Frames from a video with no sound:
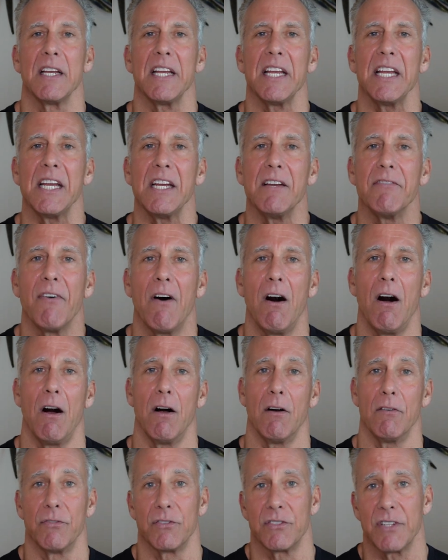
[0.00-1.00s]

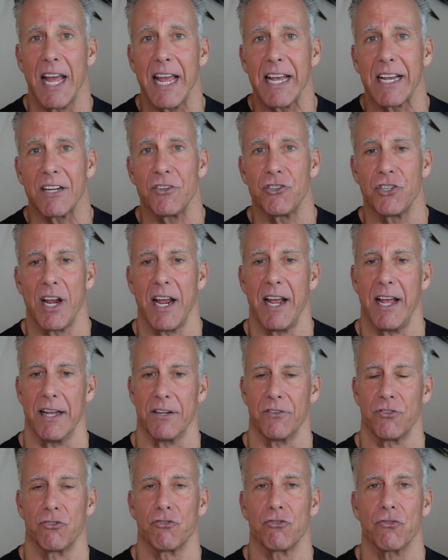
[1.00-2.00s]
Evolve. Take a
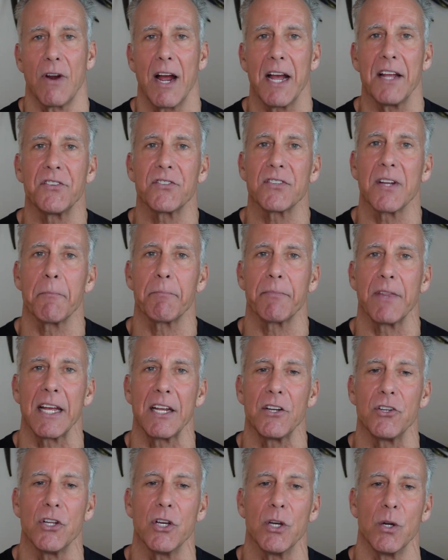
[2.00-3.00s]
chance. Try
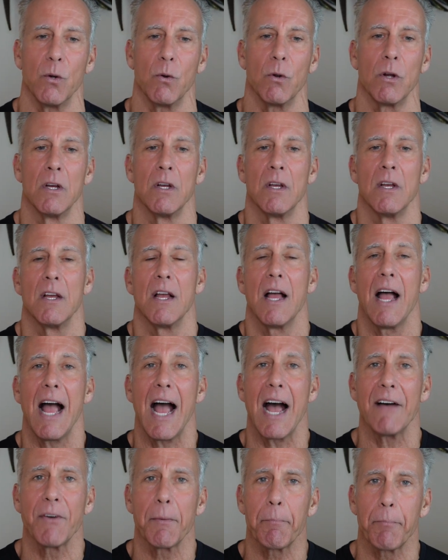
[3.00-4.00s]
something new.
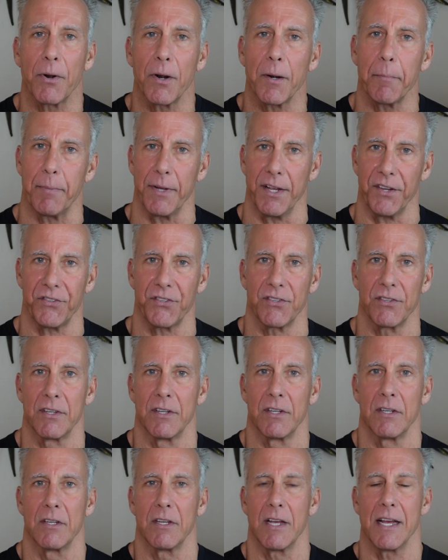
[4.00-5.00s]
Have a purpose
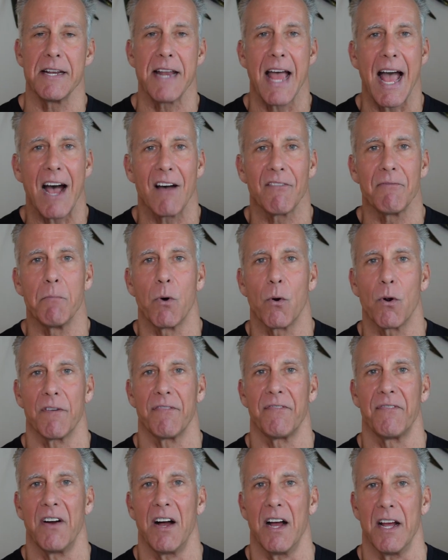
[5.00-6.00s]
and have more
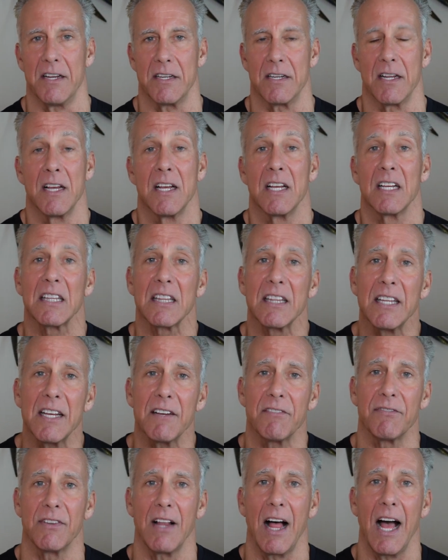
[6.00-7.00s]
fun.
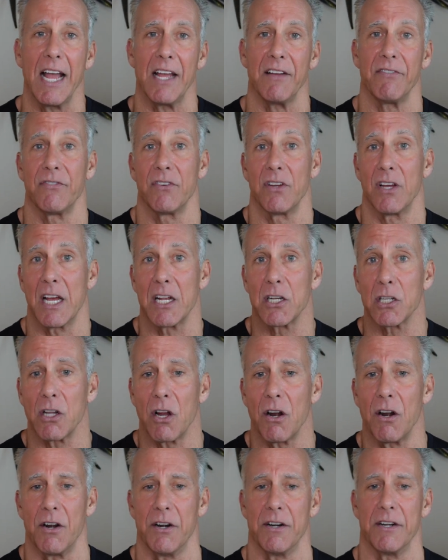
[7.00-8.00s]
Live life and
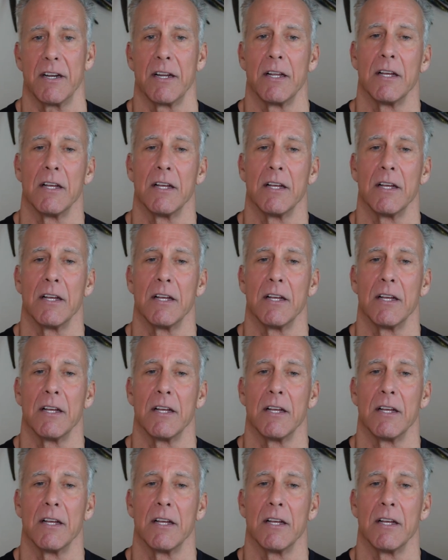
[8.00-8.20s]
learn.